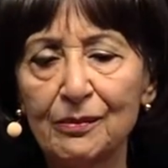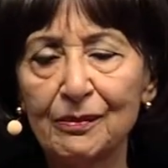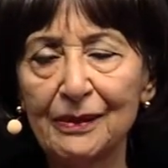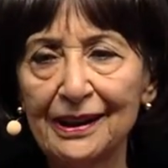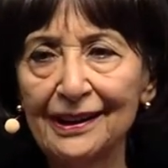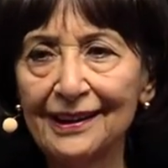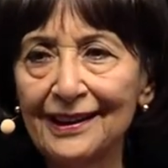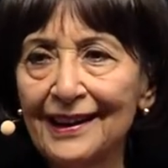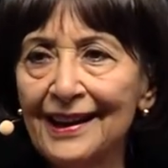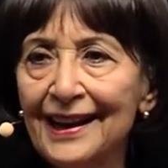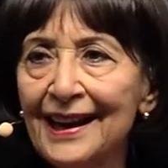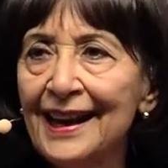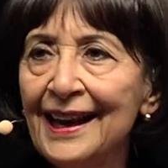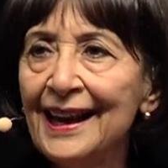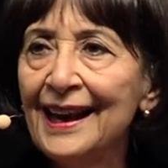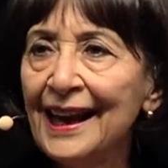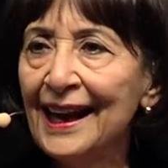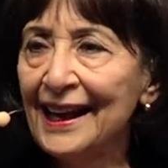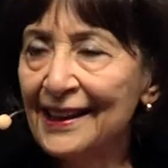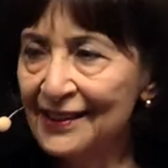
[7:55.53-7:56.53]
milk.
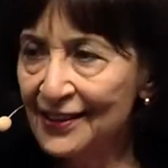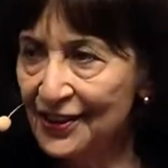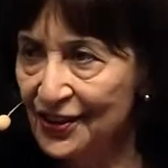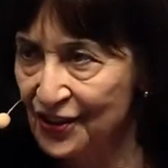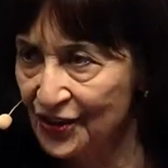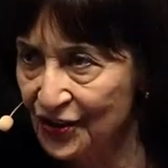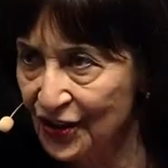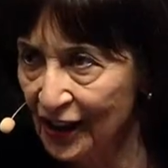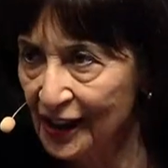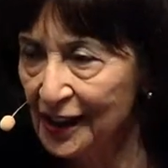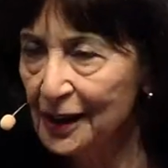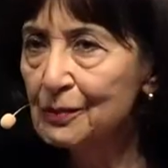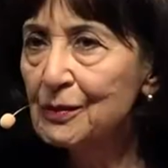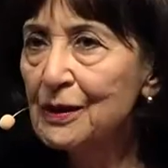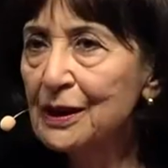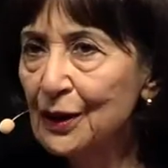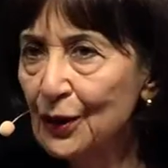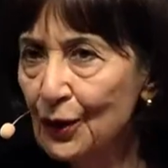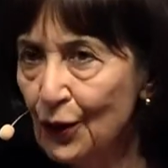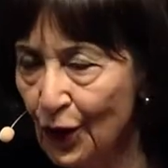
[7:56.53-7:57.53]
And this
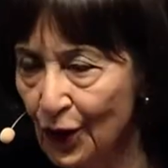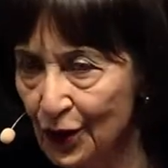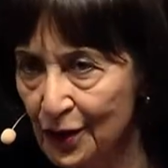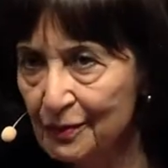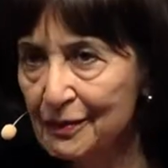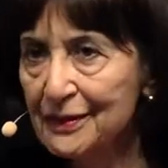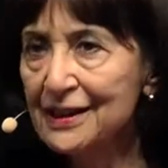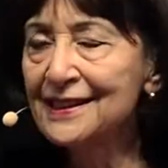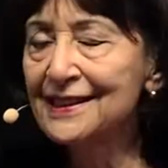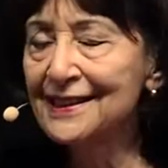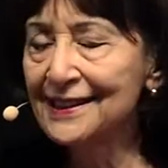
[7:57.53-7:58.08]
gentleman called me,